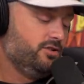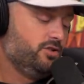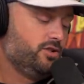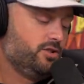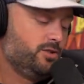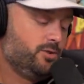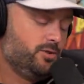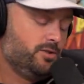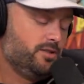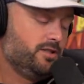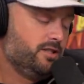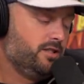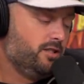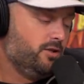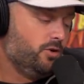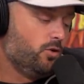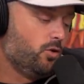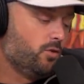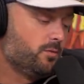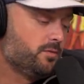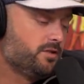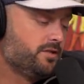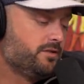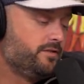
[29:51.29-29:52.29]
just is an
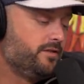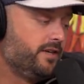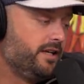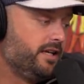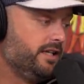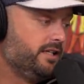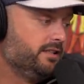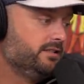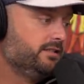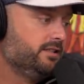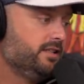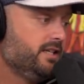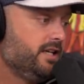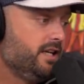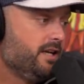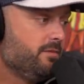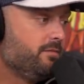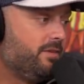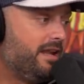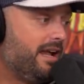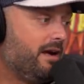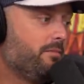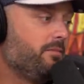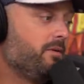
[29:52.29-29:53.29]
enormous fan.
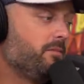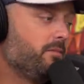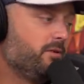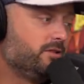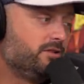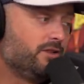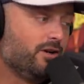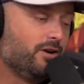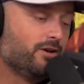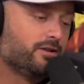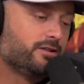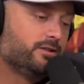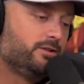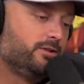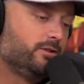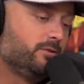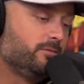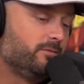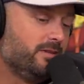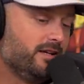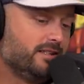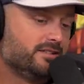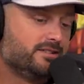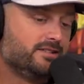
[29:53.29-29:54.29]
But I remember talking to
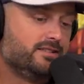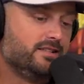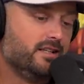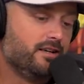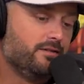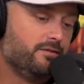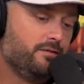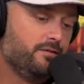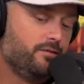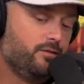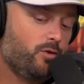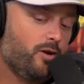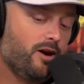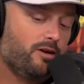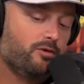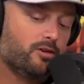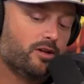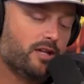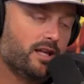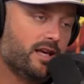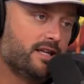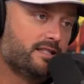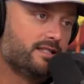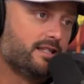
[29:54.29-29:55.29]
him about stuff. Before I
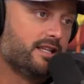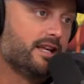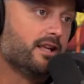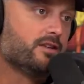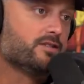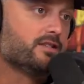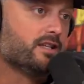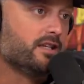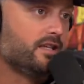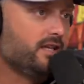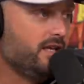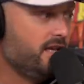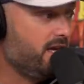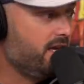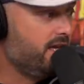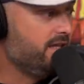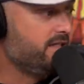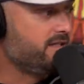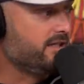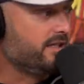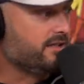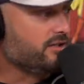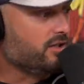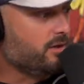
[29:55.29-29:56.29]
realized it, I was like, yeah.
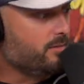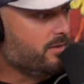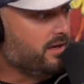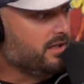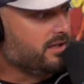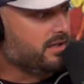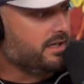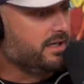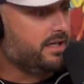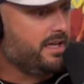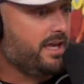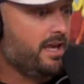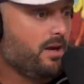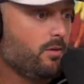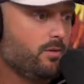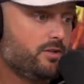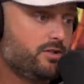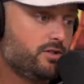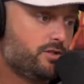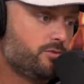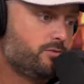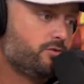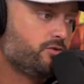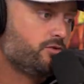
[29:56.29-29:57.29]
He's like talking about like, yeah, we
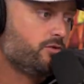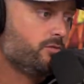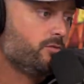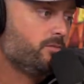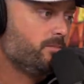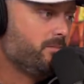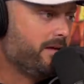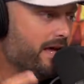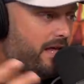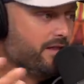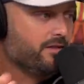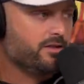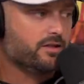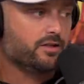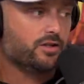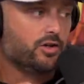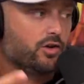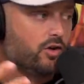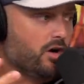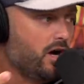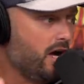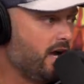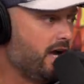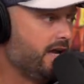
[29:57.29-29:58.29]
just about the
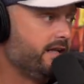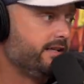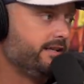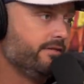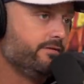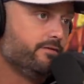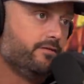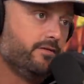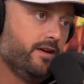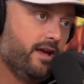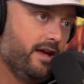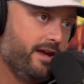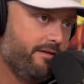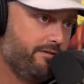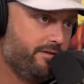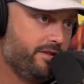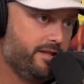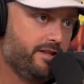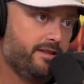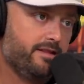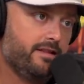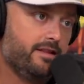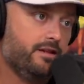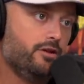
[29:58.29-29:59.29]
grind of
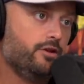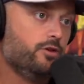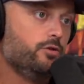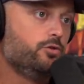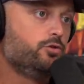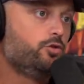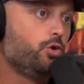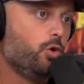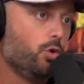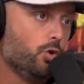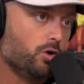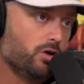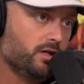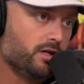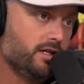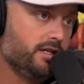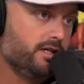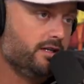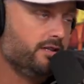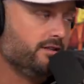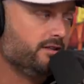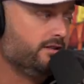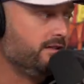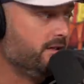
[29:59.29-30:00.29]
everything that they do,
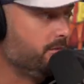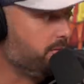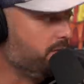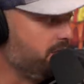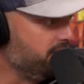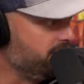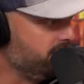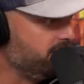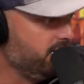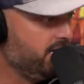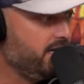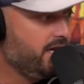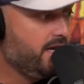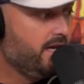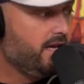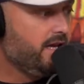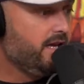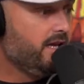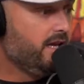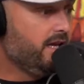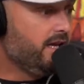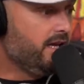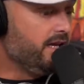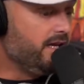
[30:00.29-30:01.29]
touring. And I'm like,
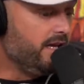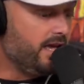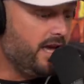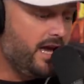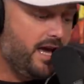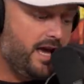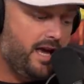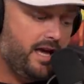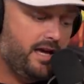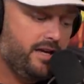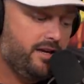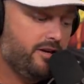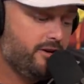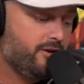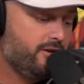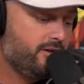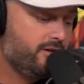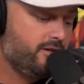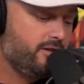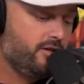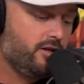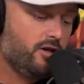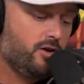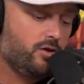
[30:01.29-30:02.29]
Yeah, I hear
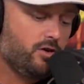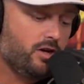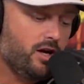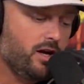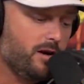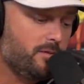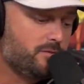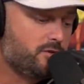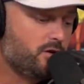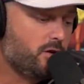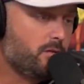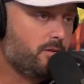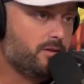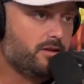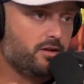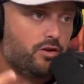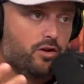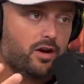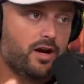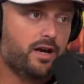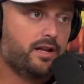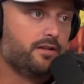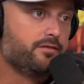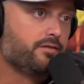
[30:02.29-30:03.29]
it. You know, I'm talking about the
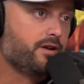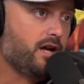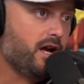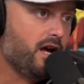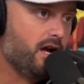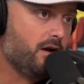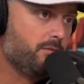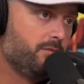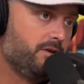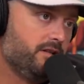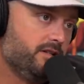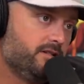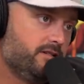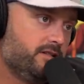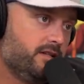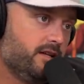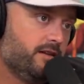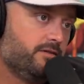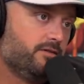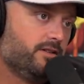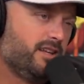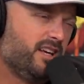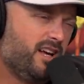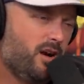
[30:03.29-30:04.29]
grind of comedy and
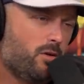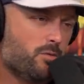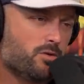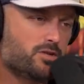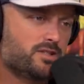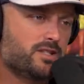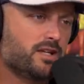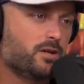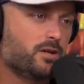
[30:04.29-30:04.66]
stuff. Like, almost